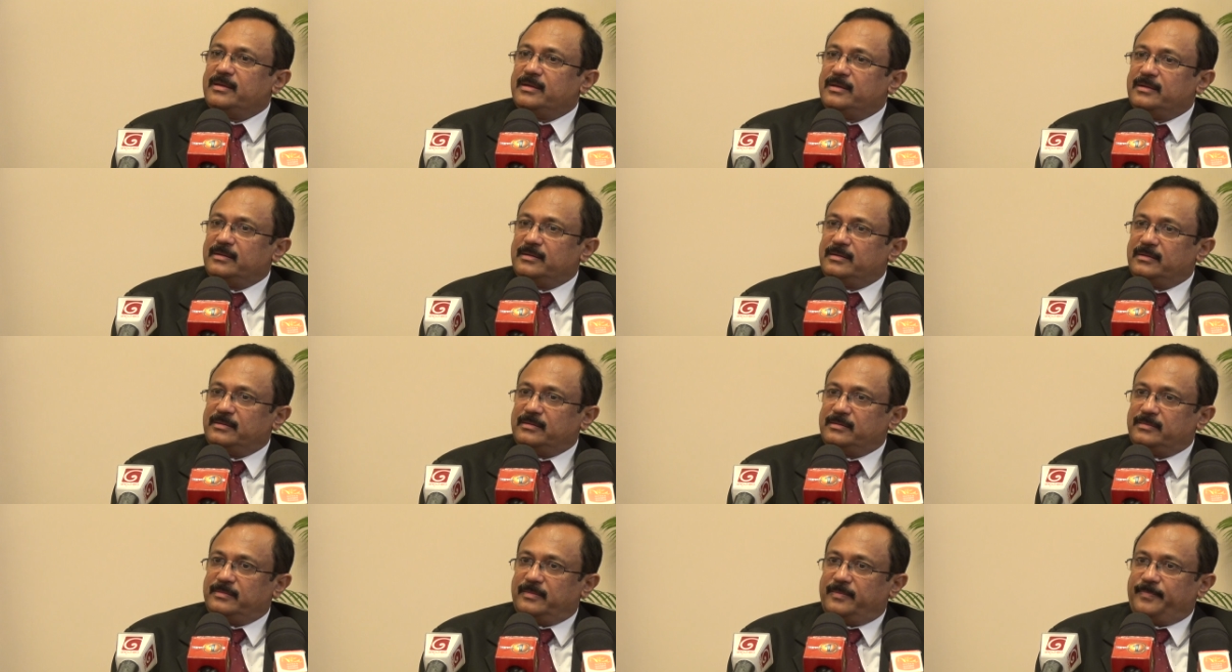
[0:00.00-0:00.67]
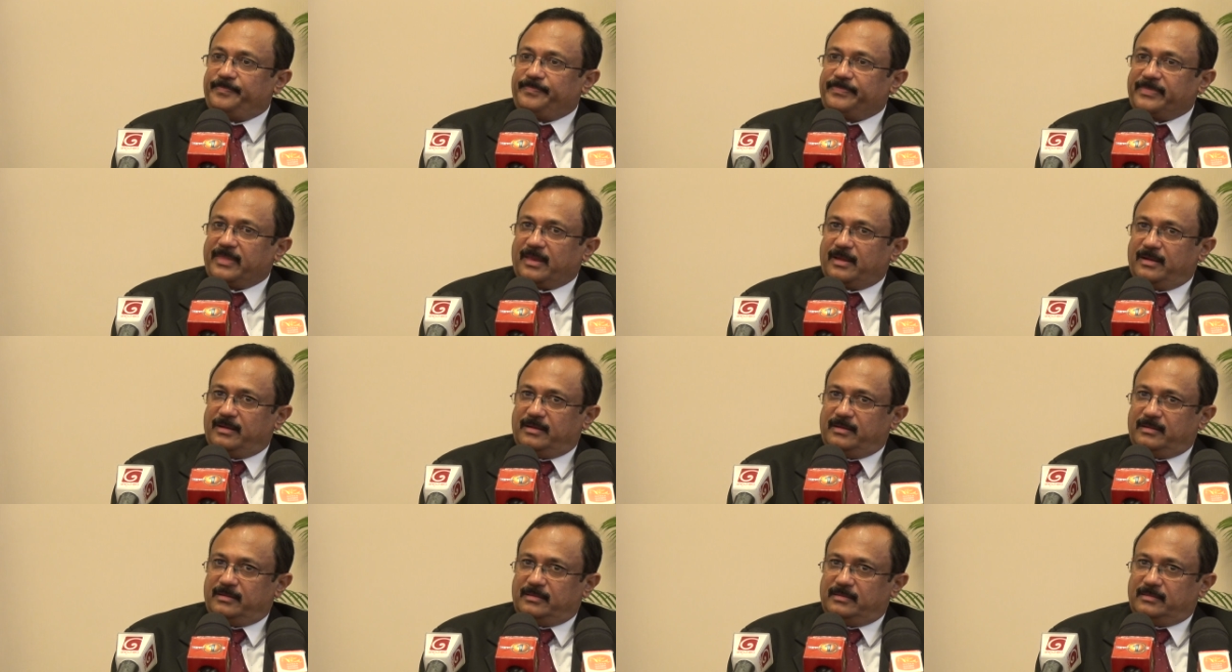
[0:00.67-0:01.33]

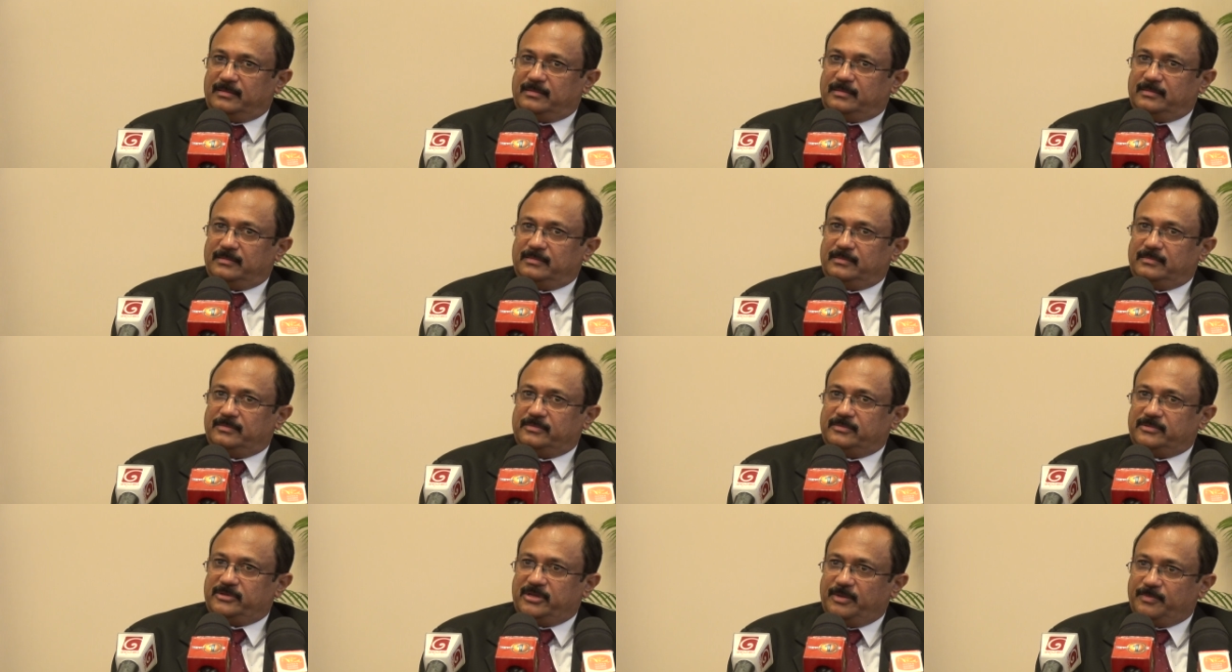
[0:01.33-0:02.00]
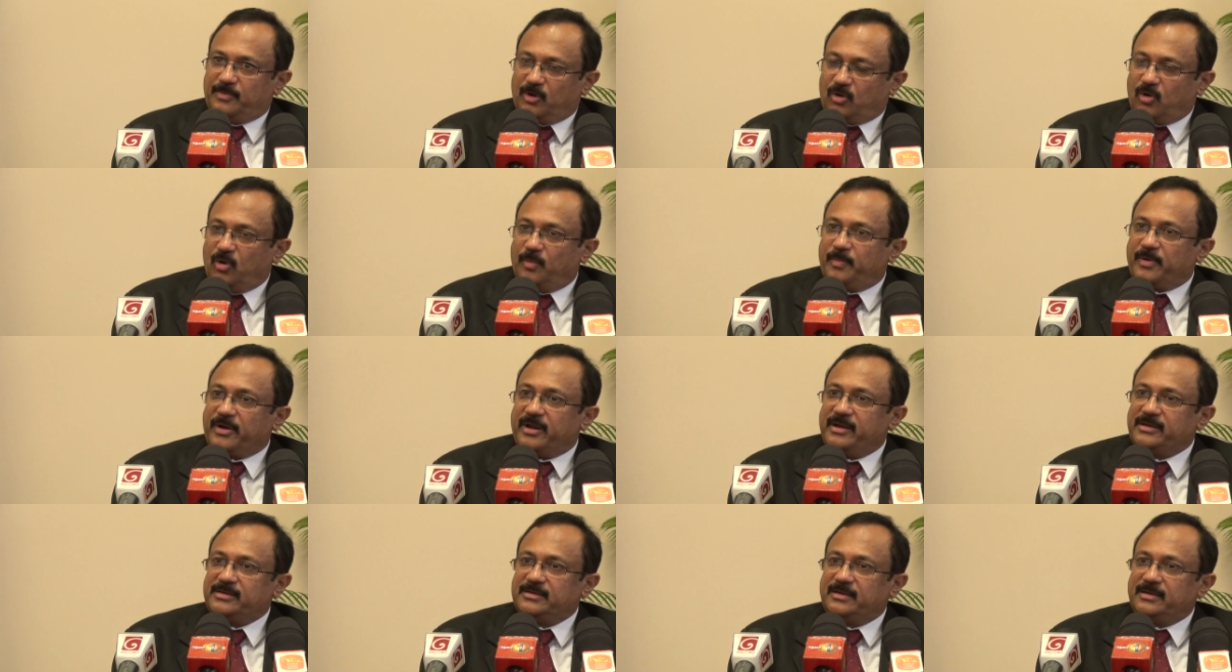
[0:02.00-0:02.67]
uh, timber
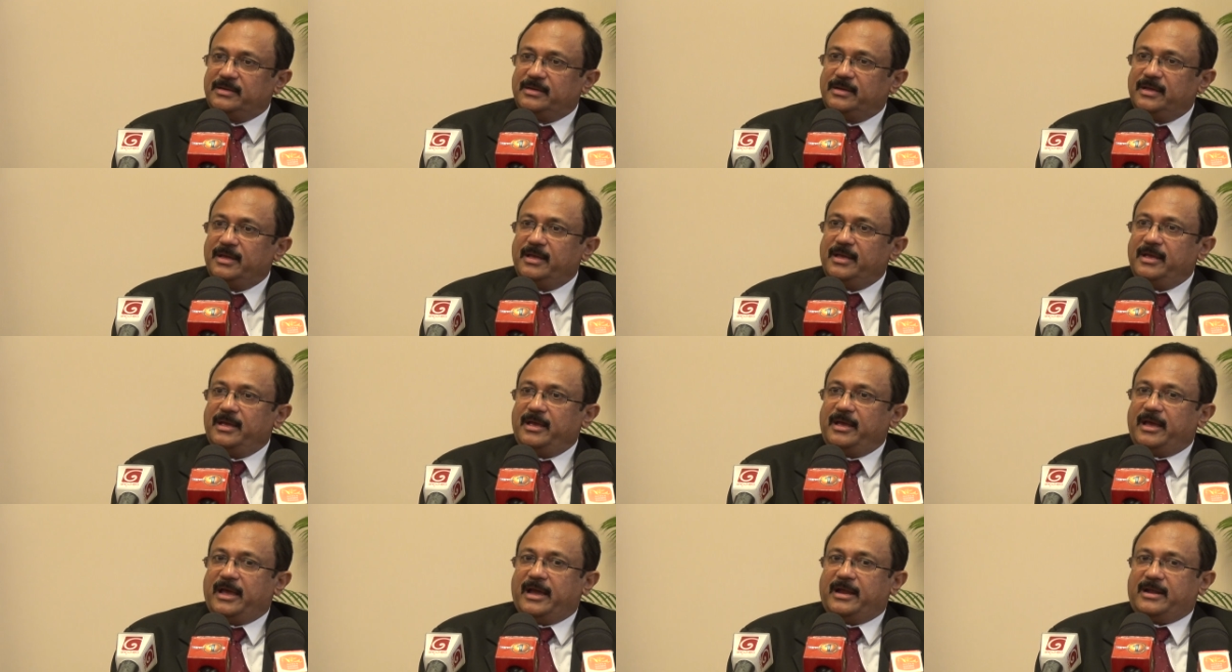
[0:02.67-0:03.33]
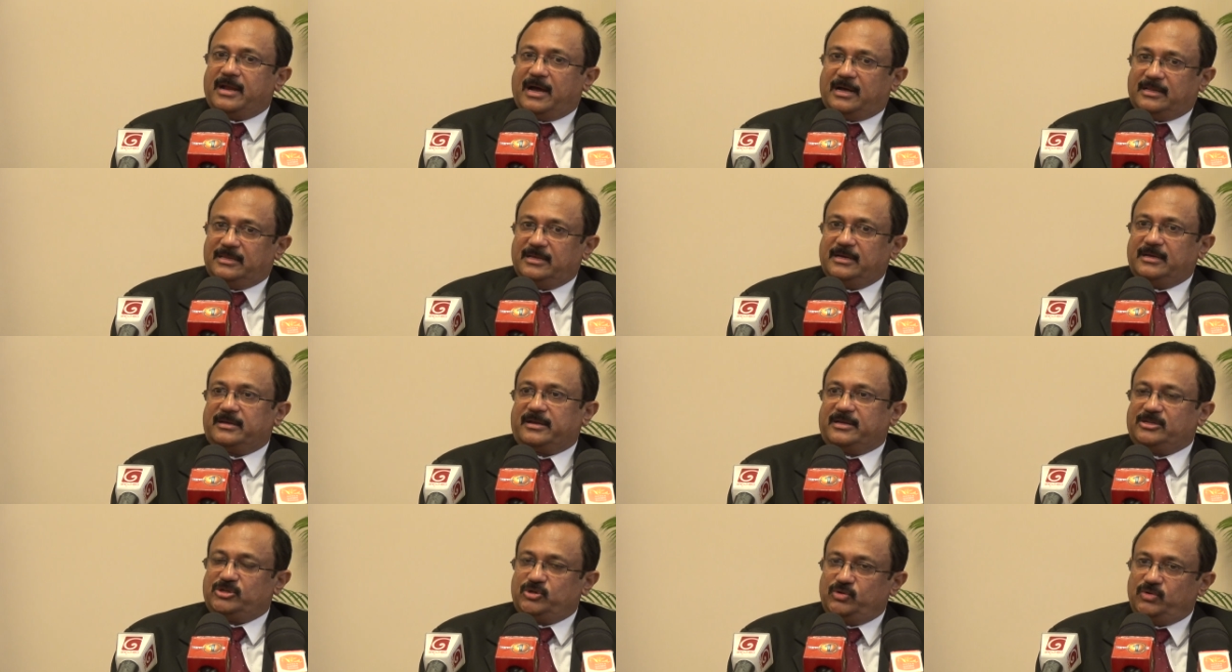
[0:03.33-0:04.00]
corporation and other
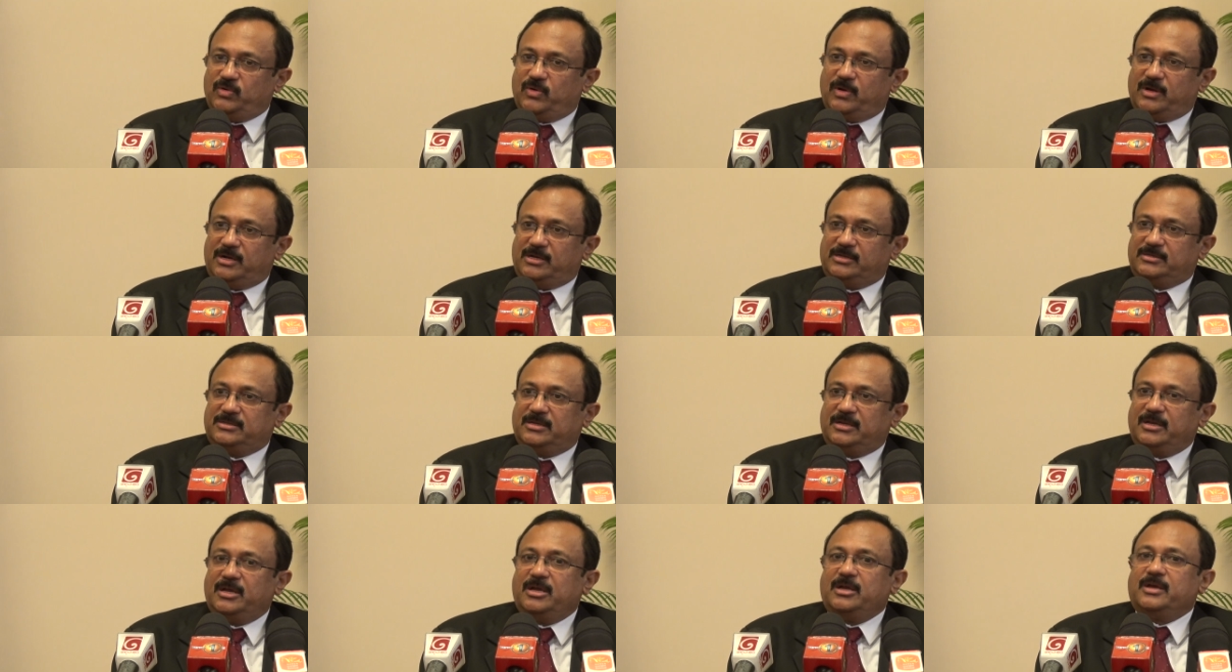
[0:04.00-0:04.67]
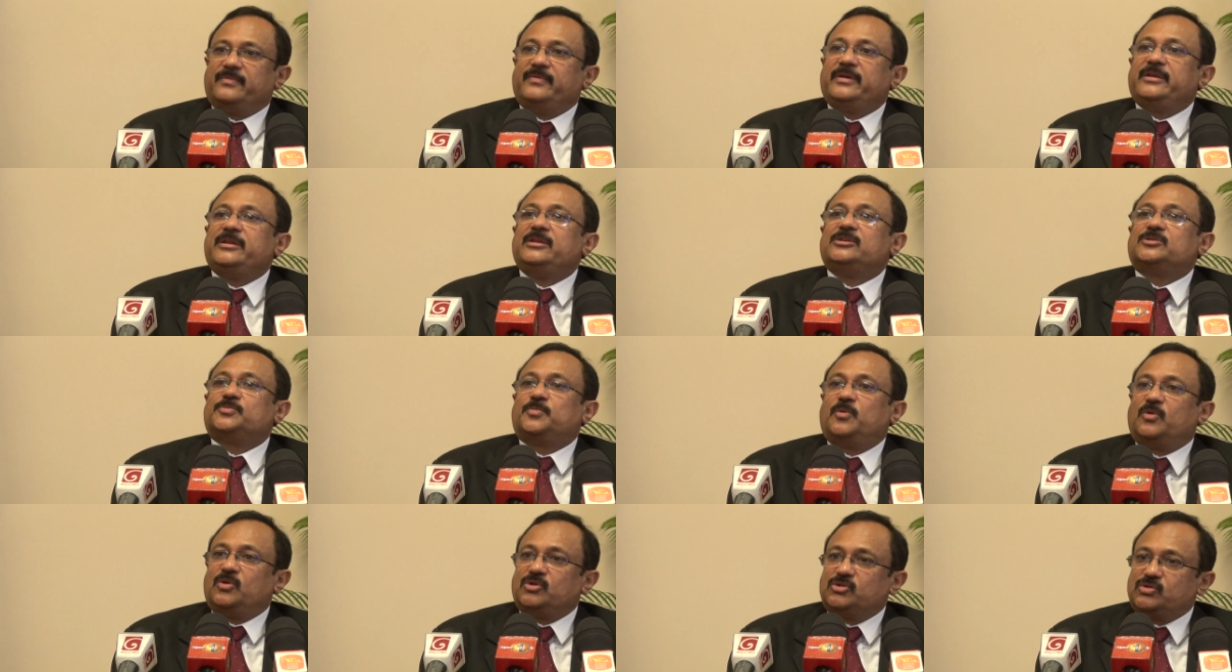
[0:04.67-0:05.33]
residuals we
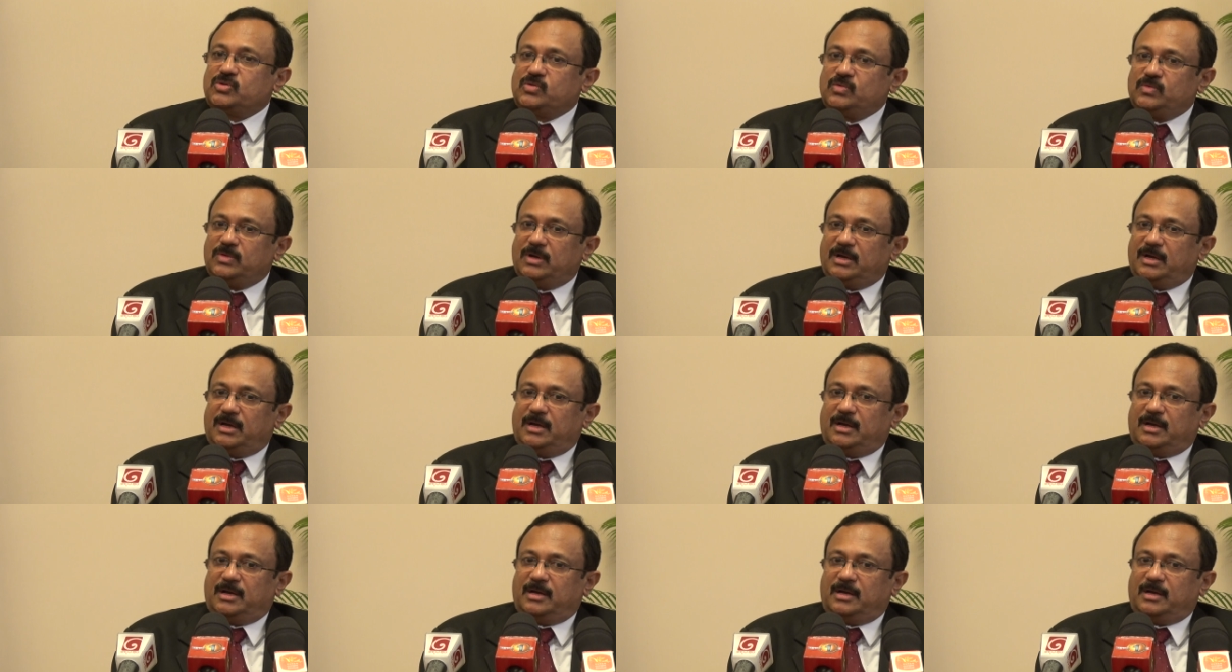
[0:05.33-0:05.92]
dispose to a